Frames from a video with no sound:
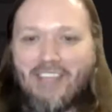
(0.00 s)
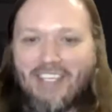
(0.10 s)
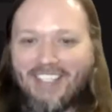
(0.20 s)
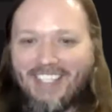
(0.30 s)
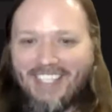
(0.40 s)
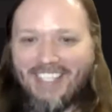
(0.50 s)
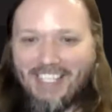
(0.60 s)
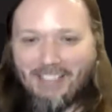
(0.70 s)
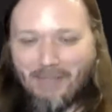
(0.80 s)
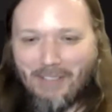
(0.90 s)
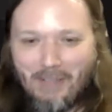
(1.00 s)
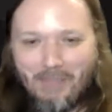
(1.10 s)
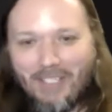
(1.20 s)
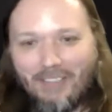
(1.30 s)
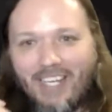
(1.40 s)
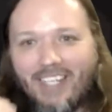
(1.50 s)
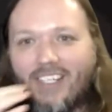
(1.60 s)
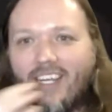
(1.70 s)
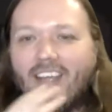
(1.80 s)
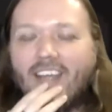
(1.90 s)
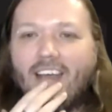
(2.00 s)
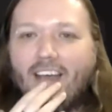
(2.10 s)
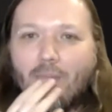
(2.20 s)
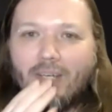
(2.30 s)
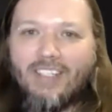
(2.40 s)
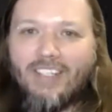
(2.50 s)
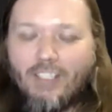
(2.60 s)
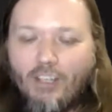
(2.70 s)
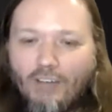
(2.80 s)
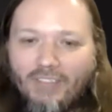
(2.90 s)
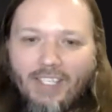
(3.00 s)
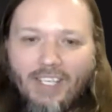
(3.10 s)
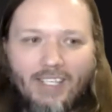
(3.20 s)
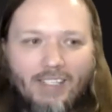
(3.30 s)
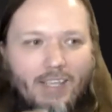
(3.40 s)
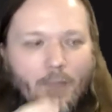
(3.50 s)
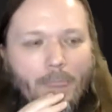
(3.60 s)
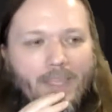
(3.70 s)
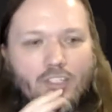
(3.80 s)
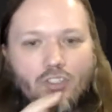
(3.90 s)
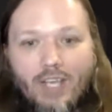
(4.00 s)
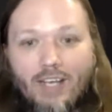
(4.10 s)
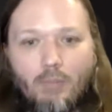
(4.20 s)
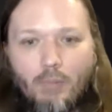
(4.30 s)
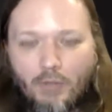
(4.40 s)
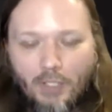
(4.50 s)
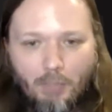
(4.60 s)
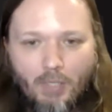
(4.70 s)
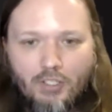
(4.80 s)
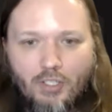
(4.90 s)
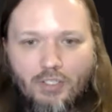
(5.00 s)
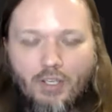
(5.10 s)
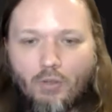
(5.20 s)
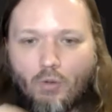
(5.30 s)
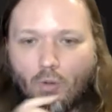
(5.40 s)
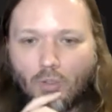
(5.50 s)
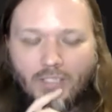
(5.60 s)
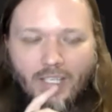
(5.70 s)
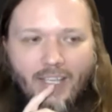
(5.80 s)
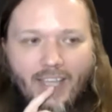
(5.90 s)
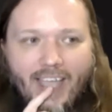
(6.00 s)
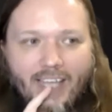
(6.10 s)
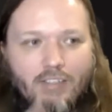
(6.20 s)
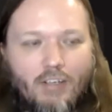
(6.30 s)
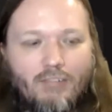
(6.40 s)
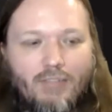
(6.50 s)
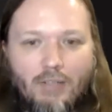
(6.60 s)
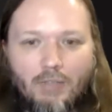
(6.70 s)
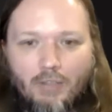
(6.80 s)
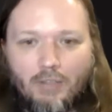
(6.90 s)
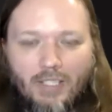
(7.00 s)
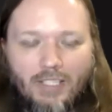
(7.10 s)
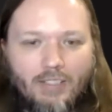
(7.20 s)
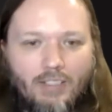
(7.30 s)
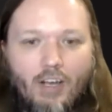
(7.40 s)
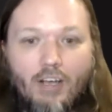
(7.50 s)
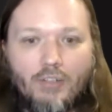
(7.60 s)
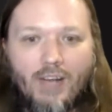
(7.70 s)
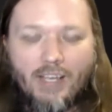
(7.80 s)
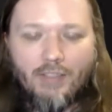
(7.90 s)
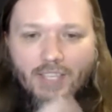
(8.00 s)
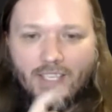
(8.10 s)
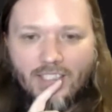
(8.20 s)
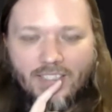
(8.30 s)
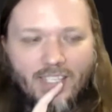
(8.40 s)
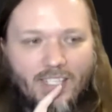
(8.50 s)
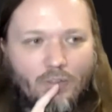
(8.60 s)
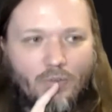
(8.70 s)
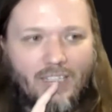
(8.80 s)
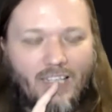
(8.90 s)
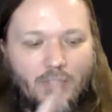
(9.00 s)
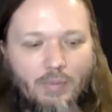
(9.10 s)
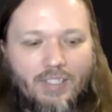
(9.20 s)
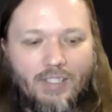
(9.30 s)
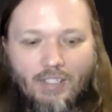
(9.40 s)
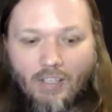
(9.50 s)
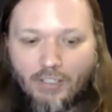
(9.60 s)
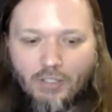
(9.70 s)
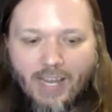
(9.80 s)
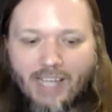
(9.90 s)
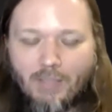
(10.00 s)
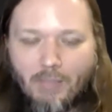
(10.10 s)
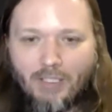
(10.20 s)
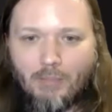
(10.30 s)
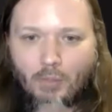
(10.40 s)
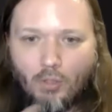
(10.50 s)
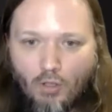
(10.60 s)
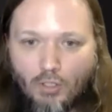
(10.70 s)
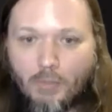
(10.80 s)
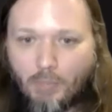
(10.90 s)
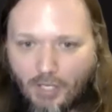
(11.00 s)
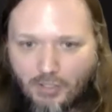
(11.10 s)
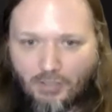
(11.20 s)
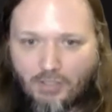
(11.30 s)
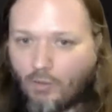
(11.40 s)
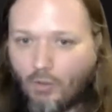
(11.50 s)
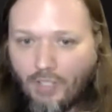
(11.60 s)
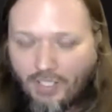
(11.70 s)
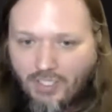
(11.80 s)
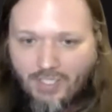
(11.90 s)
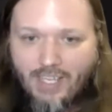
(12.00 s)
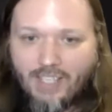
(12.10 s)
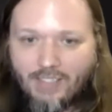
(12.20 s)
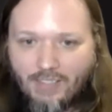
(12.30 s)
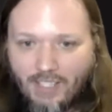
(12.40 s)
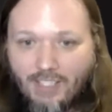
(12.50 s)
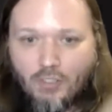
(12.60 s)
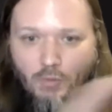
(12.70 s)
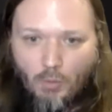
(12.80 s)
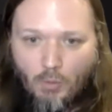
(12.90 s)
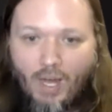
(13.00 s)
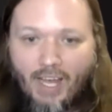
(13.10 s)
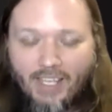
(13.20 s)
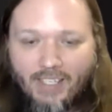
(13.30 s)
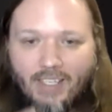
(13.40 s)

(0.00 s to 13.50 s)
could hit us, we're going to be great. And then COVID hit. Shell put their projects on hold. Exxon found a contract thing that they didn't realize was in the contract that made them put all of the projects on hold, not just us, industry wide,